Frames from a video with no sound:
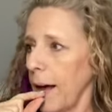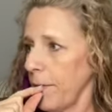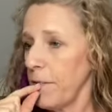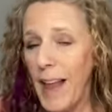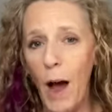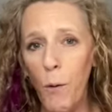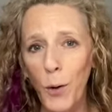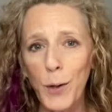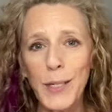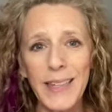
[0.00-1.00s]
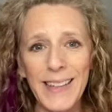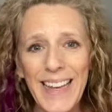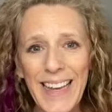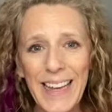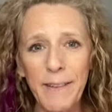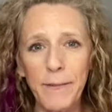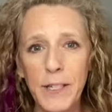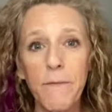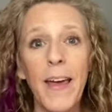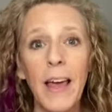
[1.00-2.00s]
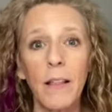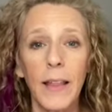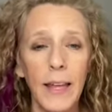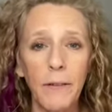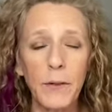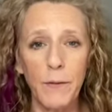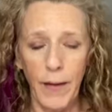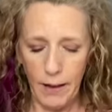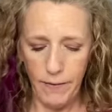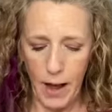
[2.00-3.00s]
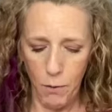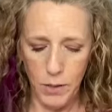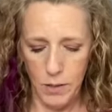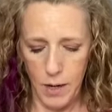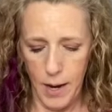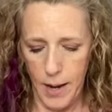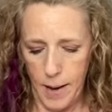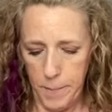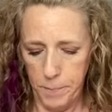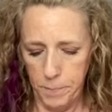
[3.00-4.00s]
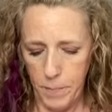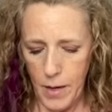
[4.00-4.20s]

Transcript: flowers, leaves, fake flowers. And